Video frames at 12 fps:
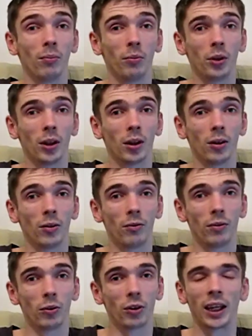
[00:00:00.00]
you know,
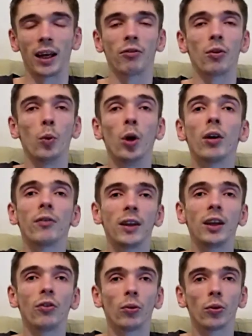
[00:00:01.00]
feels like you have to work for
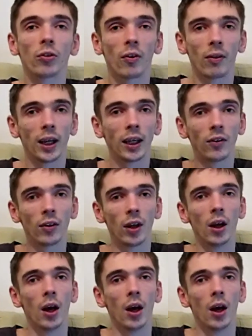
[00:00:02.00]
these sorts of things.